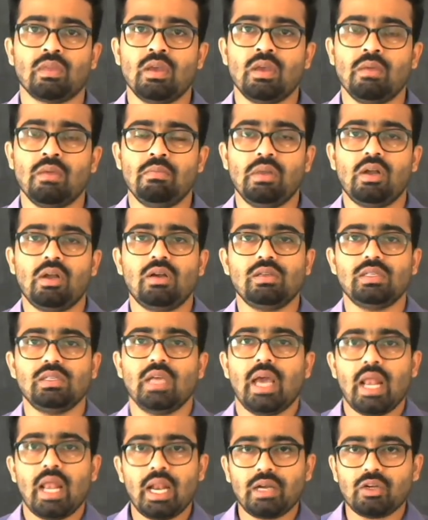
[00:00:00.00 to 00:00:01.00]
because
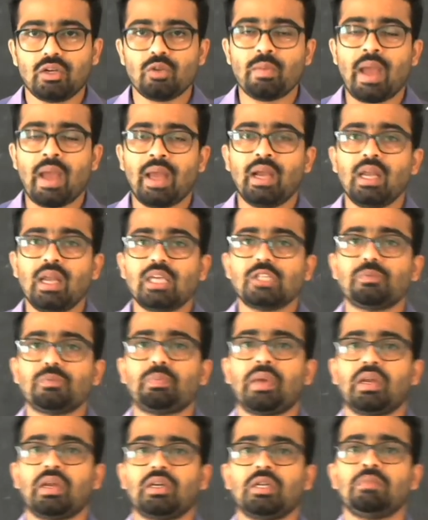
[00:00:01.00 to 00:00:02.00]
electromagnetic
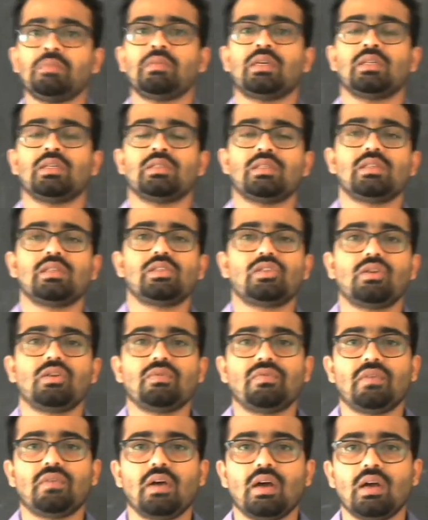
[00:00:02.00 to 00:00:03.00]
spectrum consists
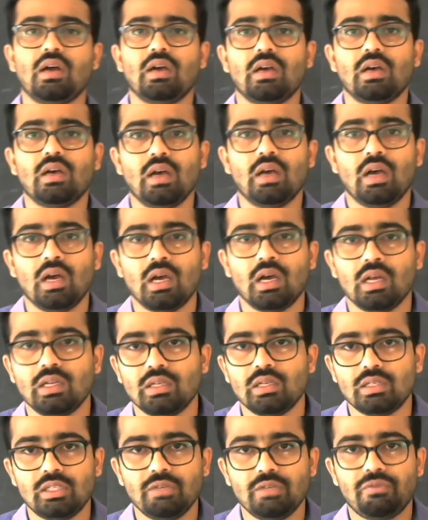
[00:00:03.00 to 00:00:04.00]

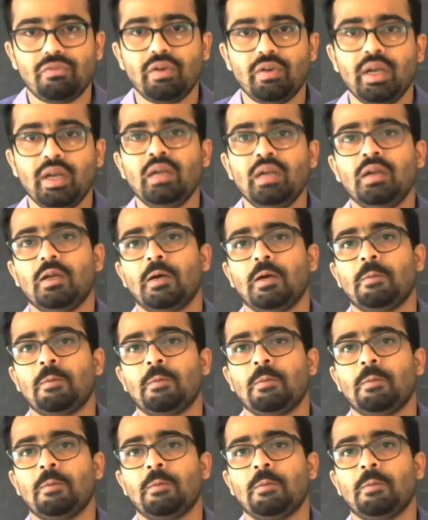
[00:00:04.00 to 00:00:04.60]
of different